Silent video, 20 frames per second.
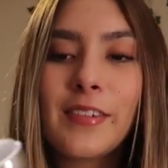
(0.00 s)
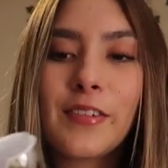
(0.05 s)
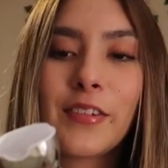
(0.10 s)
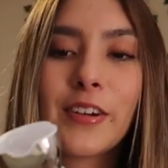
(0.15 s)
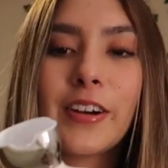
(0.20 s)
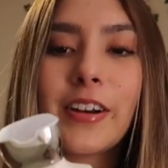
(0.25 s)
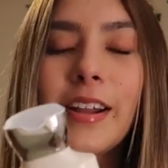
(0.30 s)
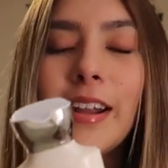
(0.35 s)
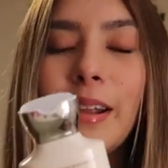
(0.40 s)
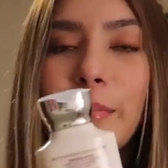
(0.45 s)

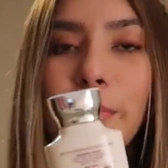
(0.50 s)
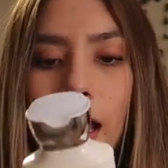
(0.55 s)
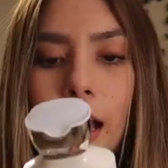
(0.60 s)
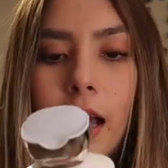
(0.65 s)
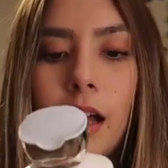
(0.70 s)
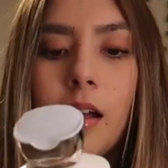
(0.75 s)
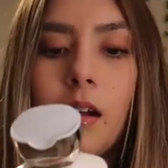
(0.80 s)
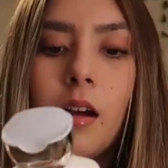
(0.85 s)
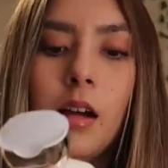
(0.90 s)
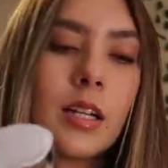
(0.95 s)
for it
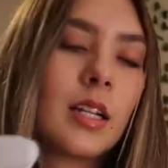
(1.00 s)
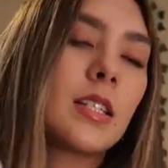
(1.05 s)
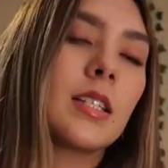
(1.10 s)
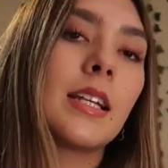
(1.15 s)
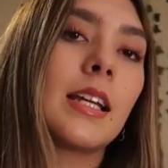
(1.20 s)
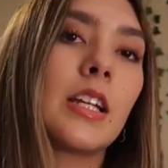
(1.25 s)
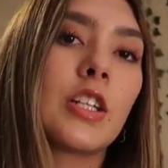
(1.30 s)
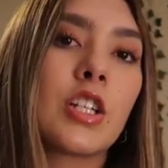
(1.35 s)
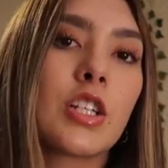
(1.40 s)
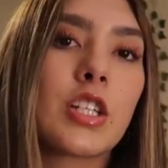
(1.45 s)
yeah
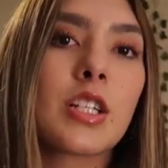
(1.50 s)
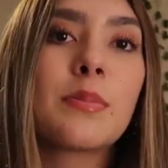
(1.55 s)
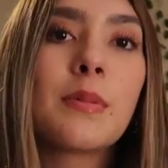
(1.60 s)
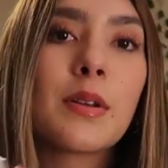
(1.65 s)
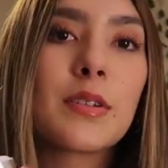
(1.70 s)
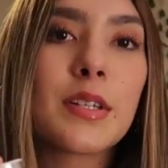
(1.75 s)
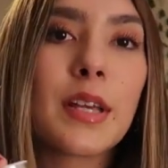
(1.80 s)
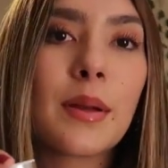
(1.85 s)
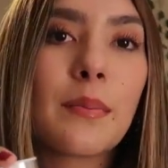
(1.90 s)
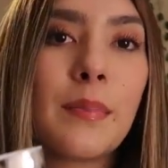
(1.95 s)
honestly it just
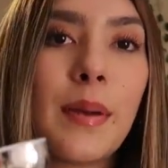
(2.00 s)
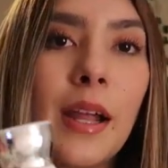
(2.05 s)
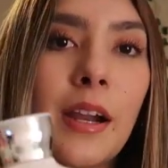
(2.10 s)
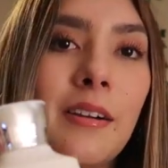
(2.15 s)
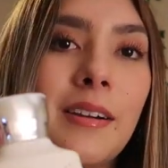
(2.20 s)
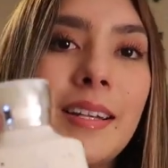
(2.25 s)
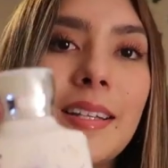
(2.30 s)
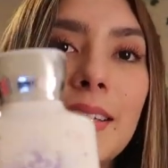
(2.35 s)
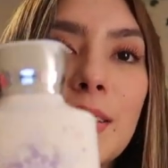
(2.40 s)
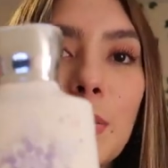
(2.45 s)
smells like
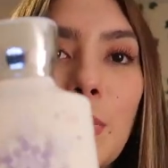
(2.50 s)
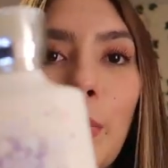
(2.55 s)
berries